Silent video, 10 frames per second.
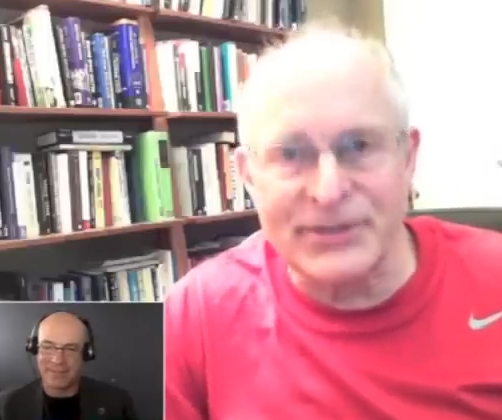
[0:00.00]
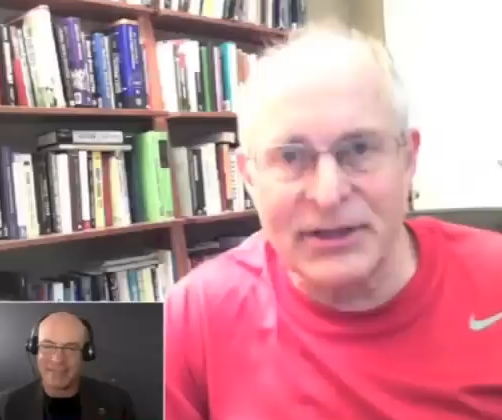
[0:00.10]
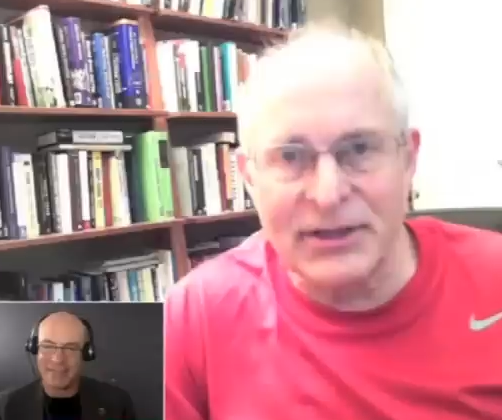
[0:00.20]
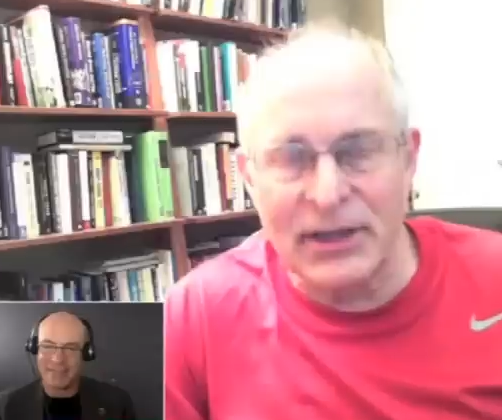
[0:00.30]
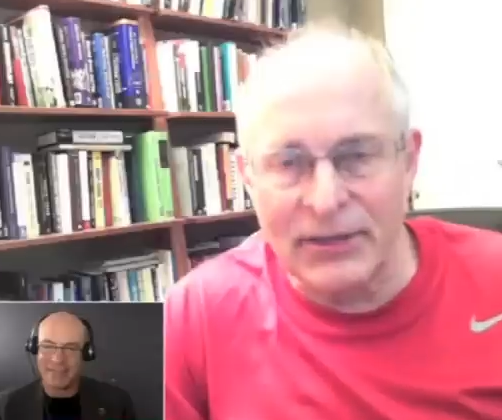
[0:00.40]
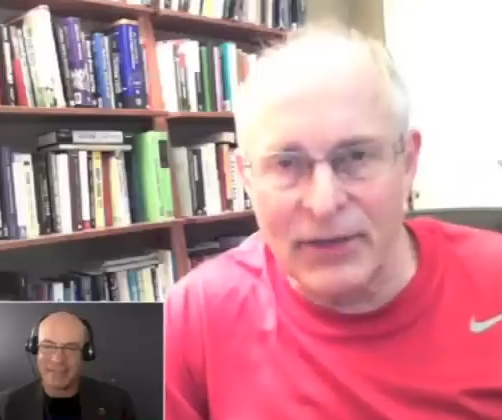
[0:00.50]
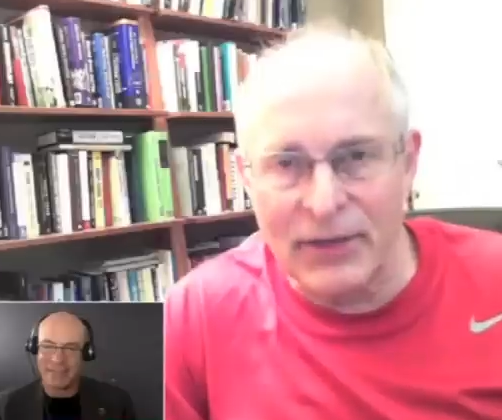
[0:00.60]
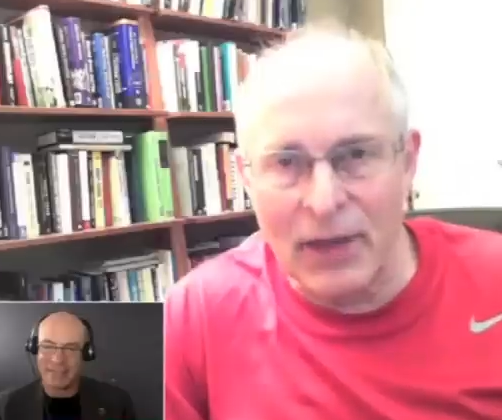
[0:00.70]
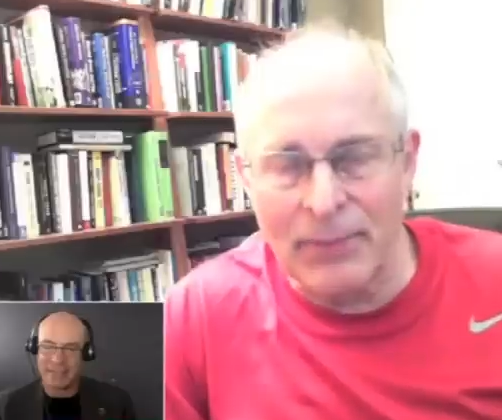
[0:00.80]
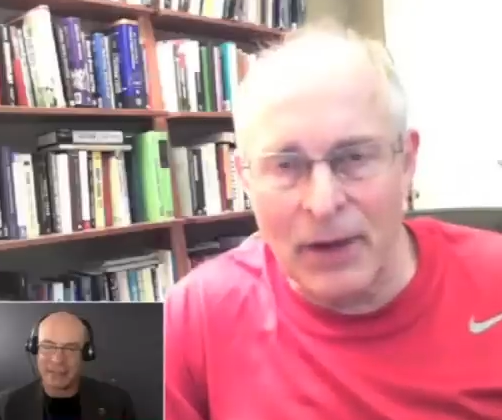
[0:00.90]
Speaker 1: see if
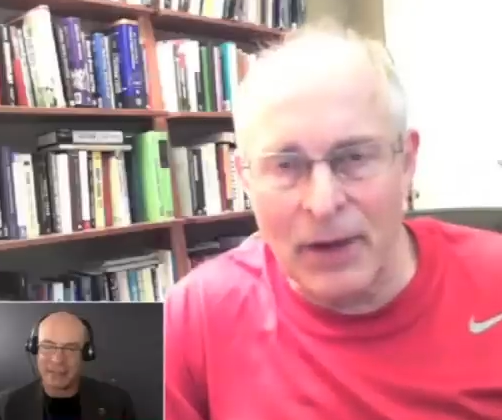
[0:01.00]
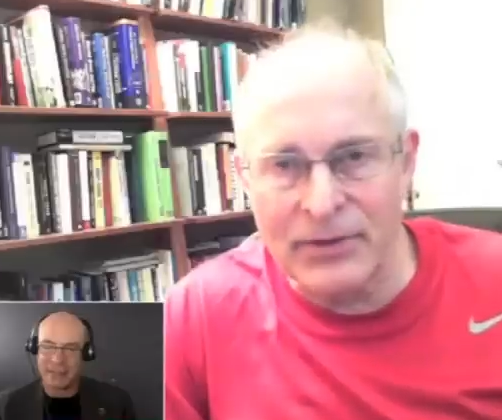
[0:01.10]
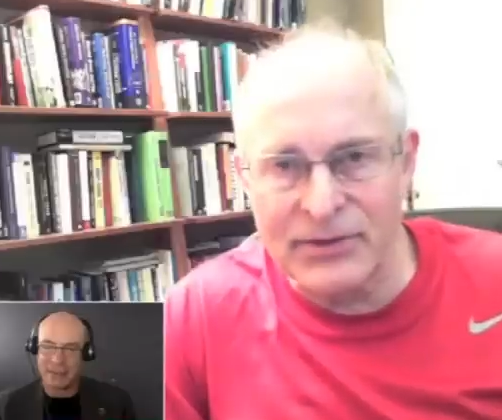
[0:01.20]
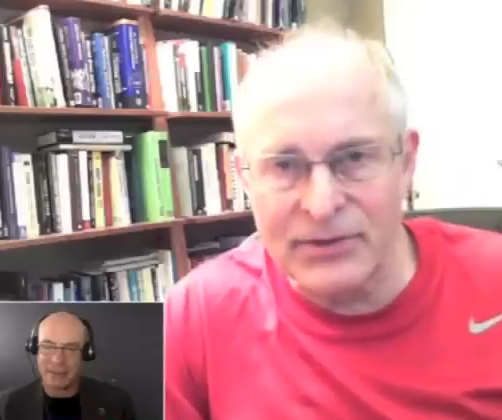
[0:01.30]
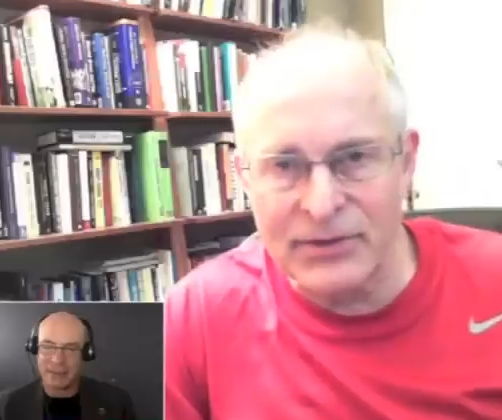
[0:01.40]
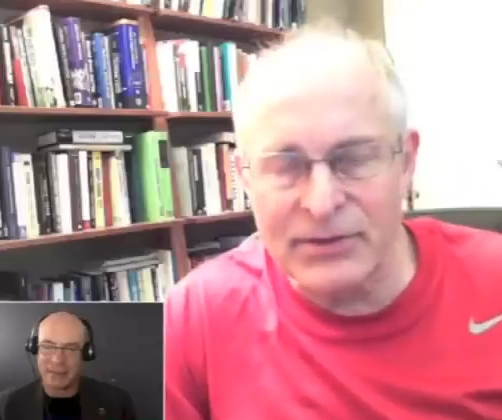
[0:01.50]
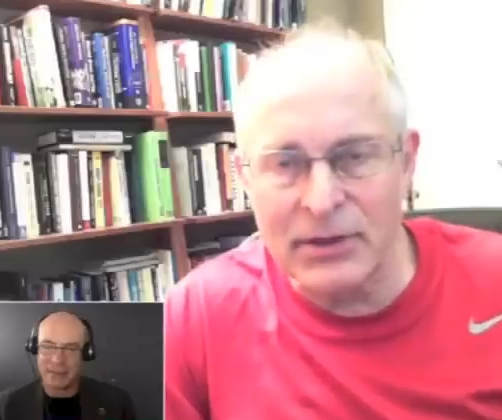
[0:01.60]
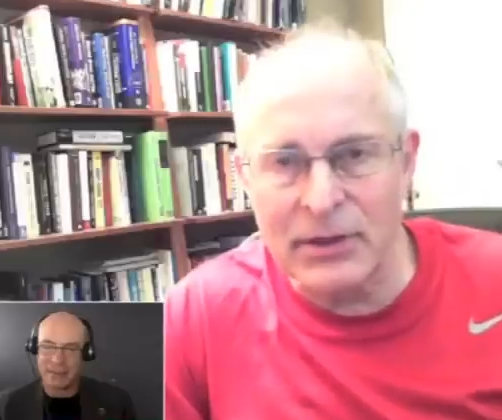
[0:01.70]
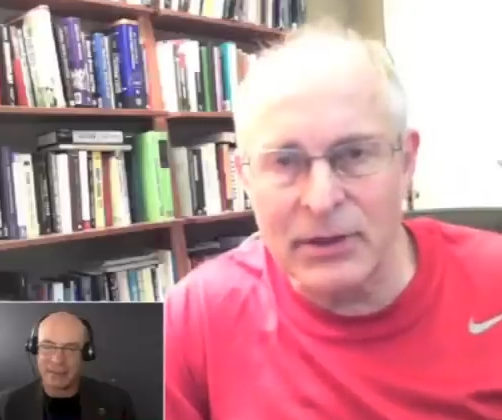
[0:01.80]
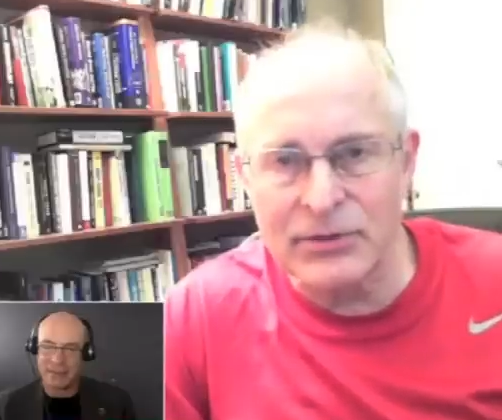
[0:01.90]
the
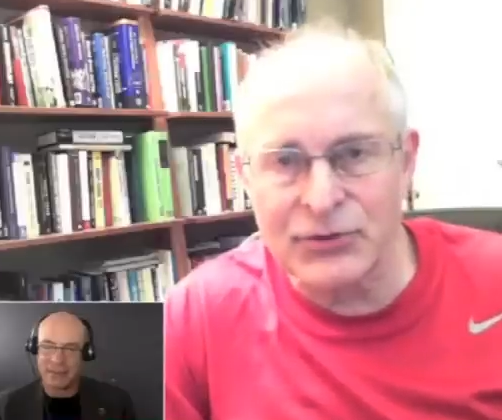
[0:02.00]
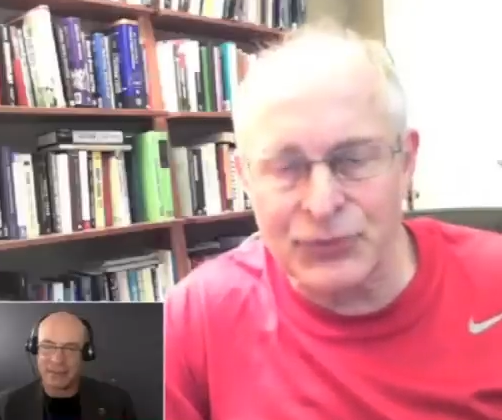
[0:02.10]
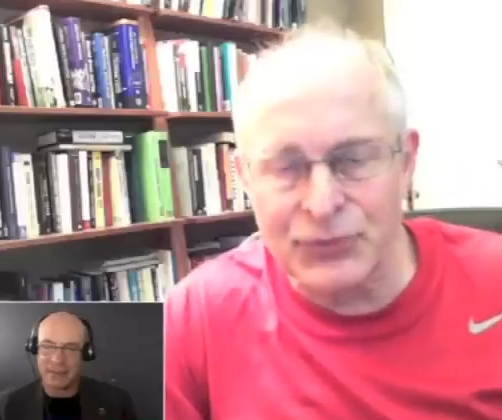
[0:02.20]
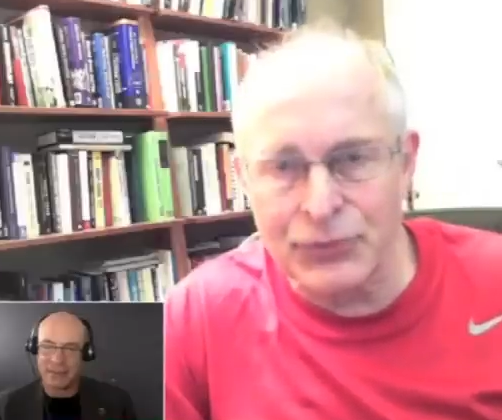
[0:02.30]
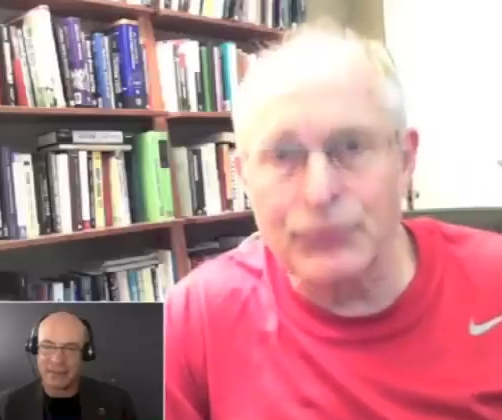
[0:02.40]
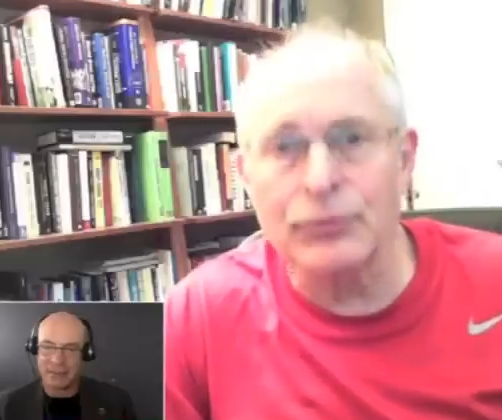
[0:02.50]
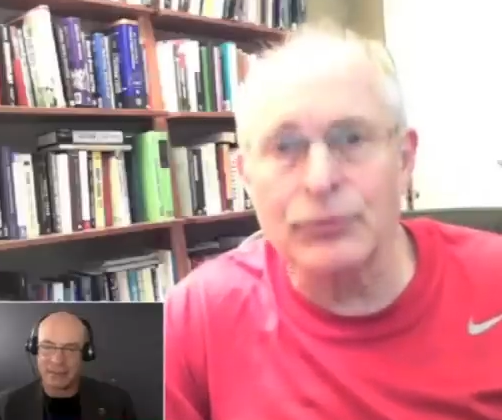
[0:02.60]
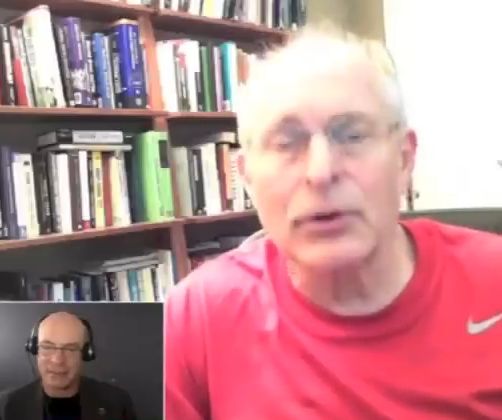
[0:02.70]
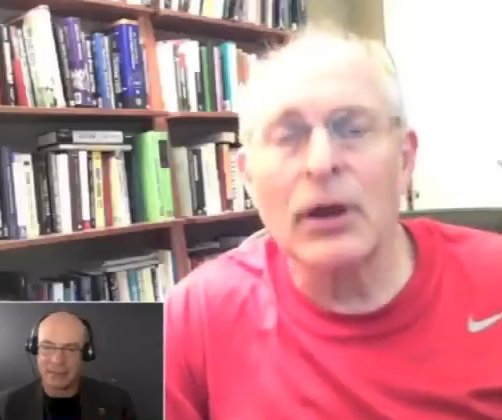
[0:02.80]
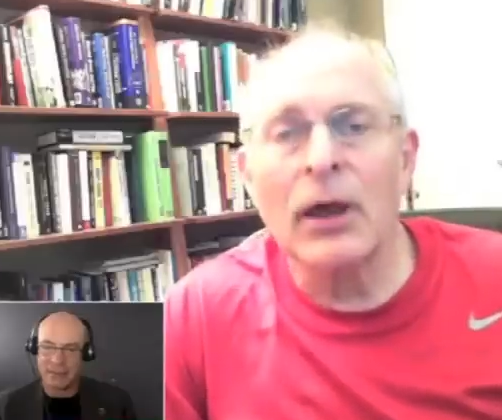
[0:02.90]
hypothesis is
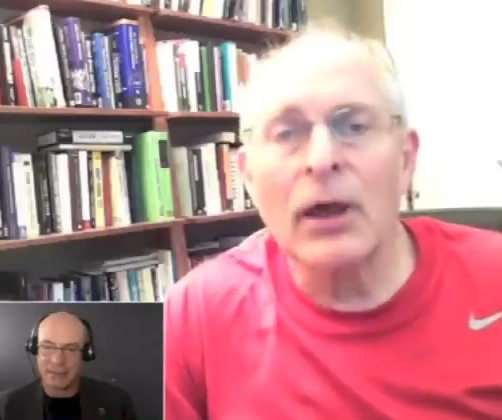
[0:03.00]
true